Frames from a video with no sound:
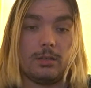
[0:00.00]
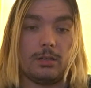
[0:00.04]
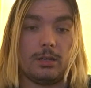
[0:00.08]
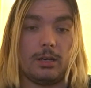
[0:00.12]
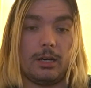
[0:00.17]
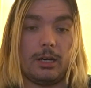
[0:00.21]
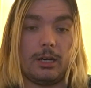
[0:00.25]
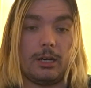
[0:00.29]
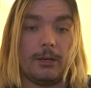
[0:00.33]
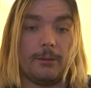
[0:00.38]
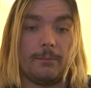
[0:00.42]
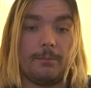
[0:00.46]

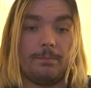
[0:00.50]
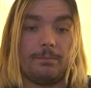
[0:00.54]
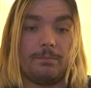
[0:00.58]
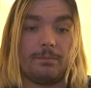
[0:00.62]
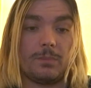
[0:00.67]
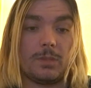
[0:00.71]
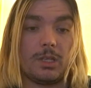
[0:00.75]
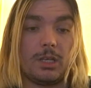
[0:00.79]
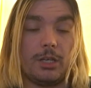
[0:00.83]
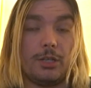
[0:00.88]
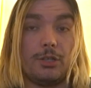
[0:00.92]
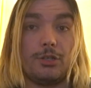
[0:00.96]

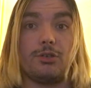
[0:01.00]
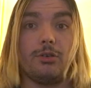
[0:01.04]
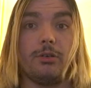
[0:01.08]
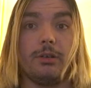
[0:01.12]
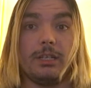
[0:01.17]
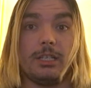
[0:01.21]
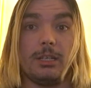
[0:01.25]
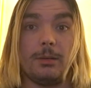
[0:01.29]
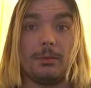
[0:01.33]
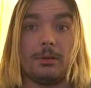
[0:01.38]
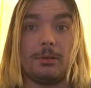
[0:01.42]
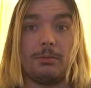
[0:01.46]
Um,
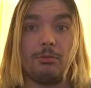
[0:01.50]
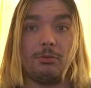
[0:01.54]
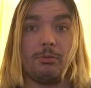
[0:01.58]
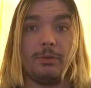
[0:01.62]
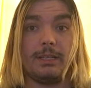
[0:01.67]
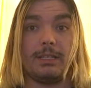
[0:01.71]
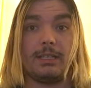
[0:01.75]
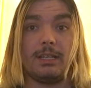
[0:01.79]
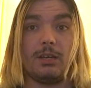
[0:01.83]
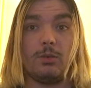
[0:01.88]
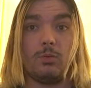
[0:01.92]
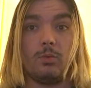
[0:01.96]
enjoy
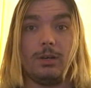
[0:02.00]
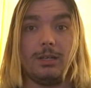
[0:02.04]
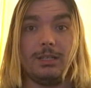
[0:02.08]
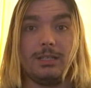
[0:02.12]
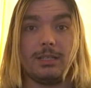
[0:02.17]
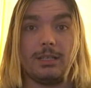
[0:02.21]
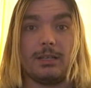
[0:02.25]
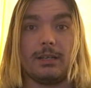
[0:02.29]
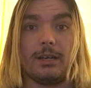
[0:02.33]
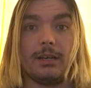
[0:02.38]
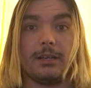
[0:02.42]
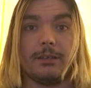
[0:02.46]
WWE Day 1
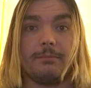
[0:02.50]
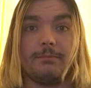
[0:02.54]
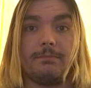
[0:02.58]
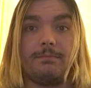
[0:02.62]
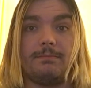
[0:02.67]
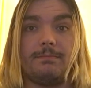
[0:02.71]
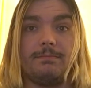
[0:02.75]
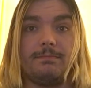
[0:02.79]
tonight.